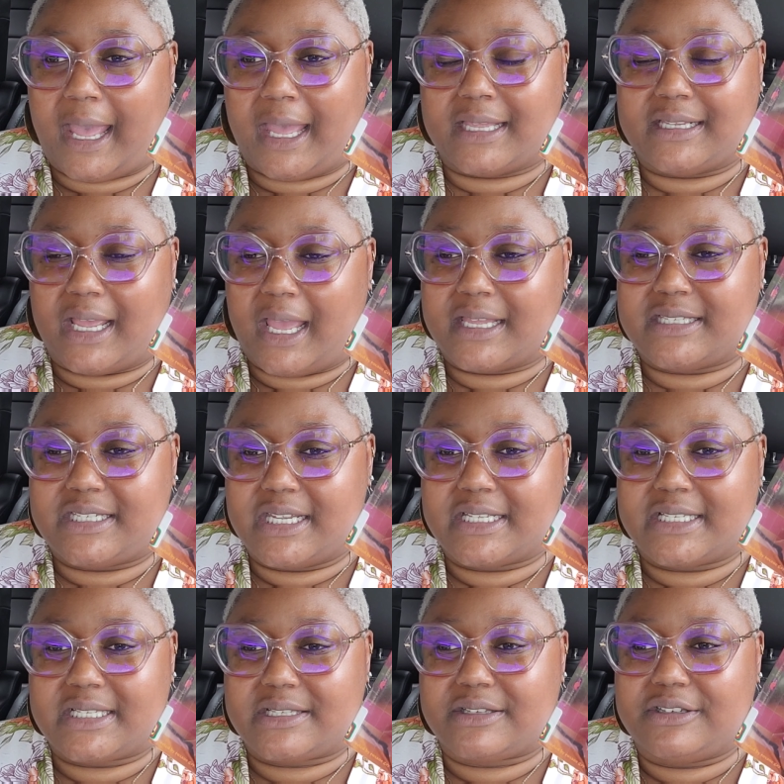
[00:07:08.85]
I I
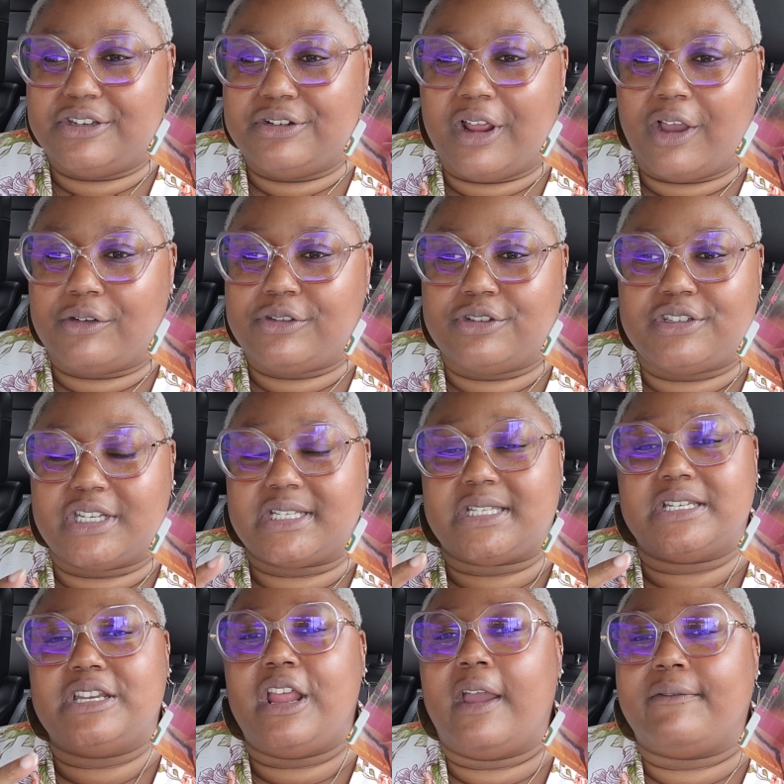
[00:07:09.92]
just you know you
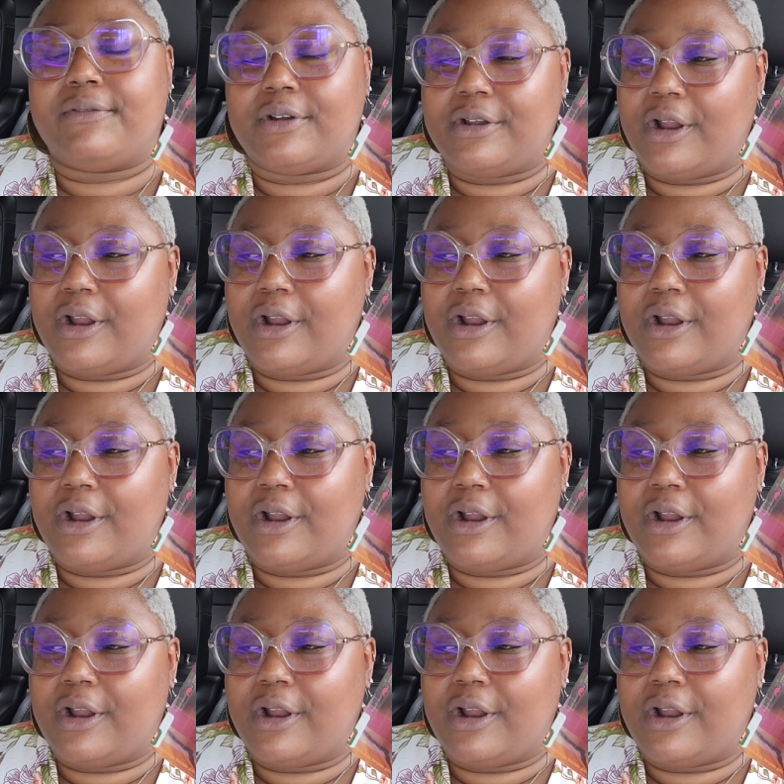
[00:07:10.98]
just never